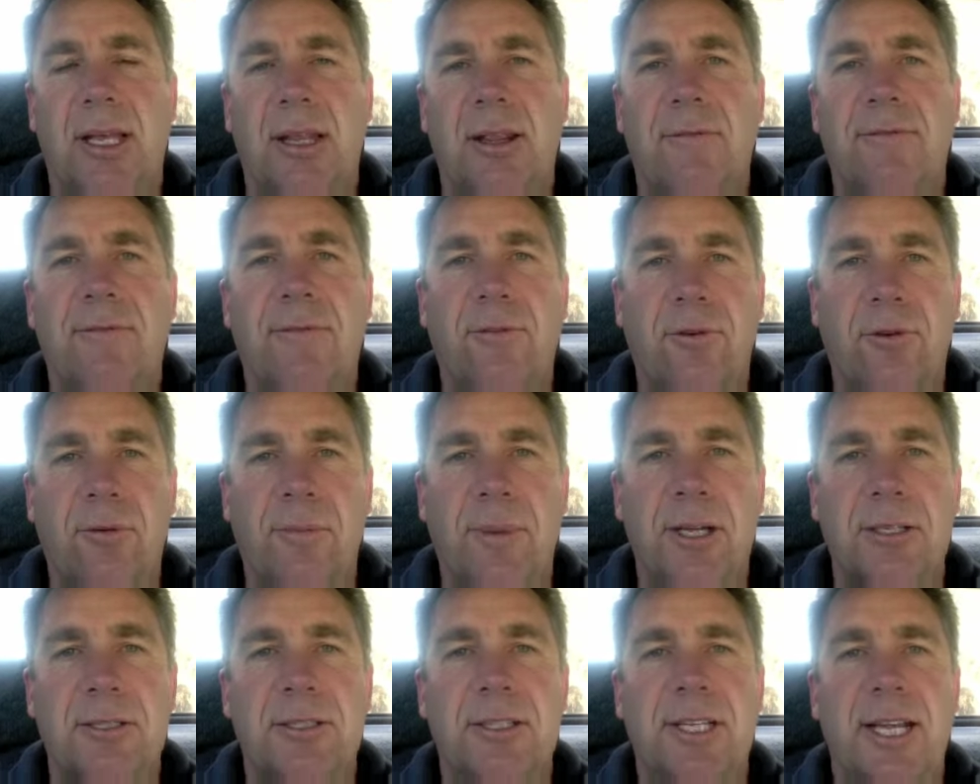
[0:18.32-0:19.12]
four
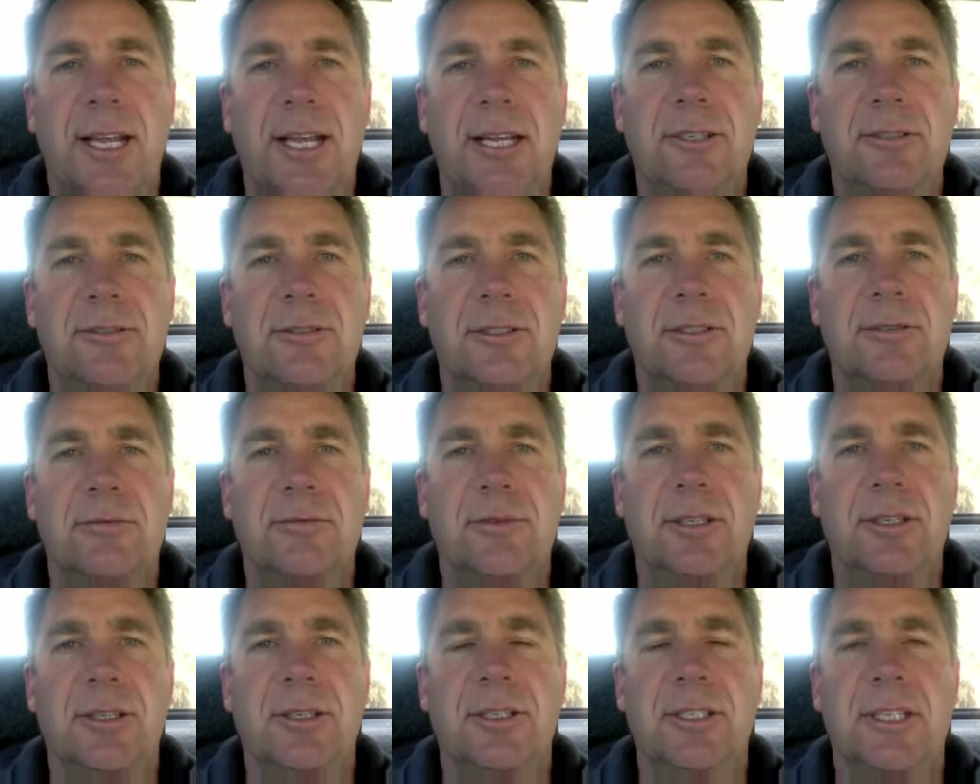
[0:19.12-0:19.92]
most dangerous
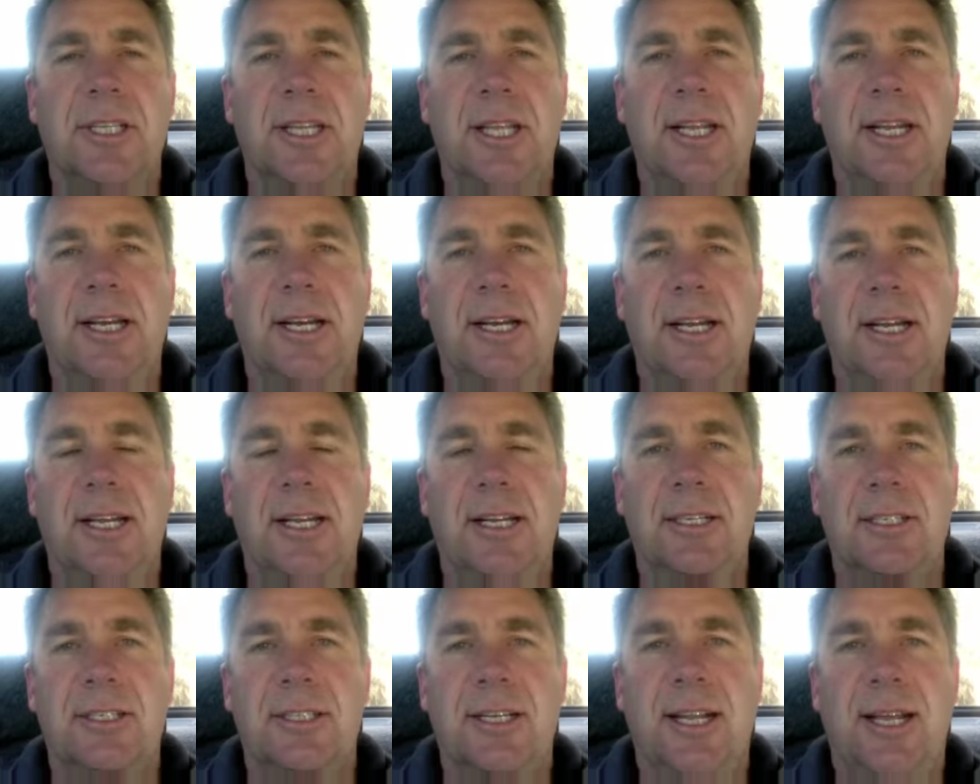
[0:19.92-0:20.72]
words in the
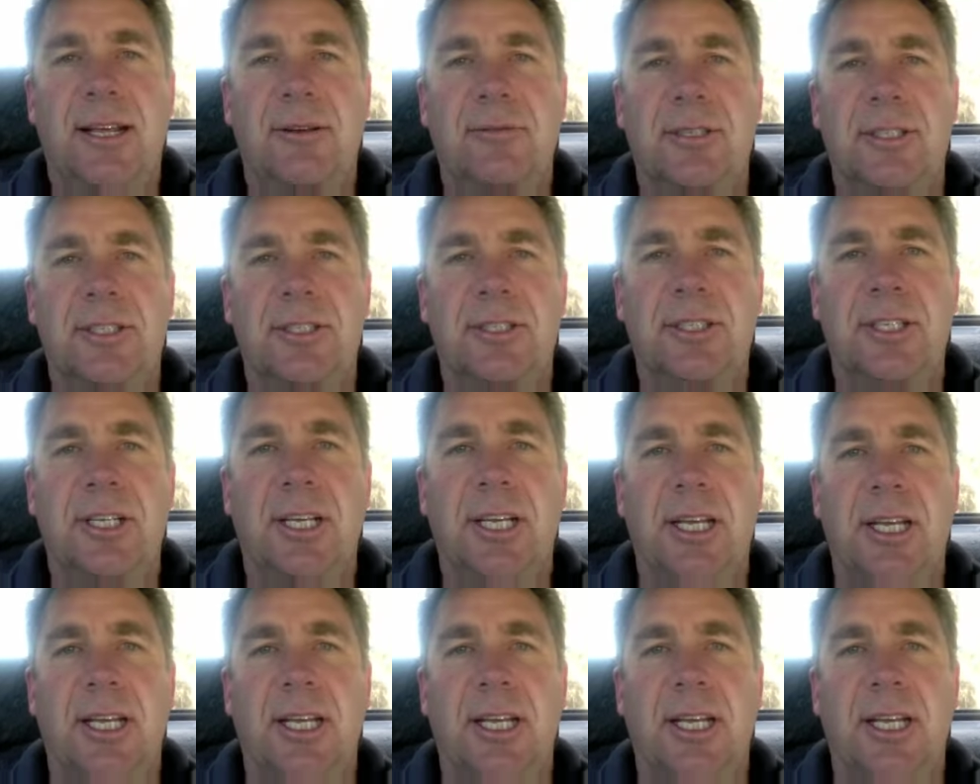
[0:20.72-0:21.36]
English language,